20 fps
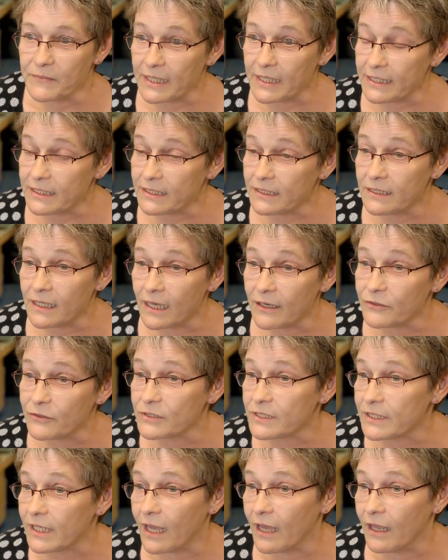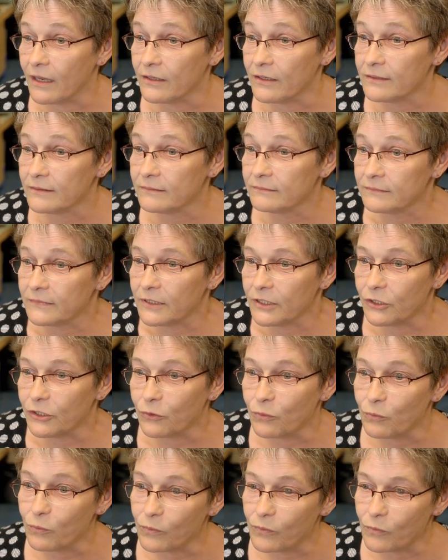They didn't understand, you
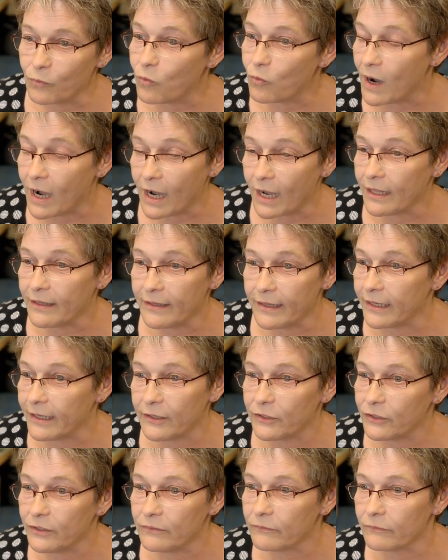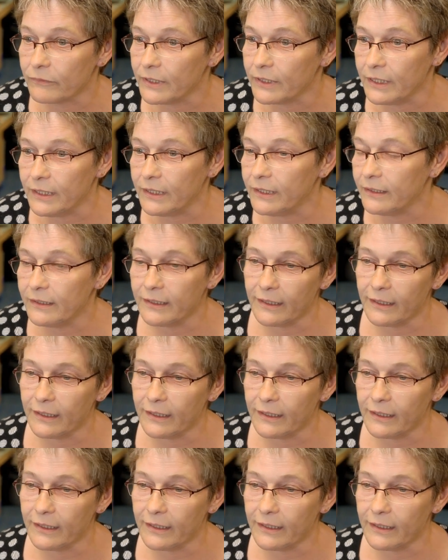know, why they couldn't read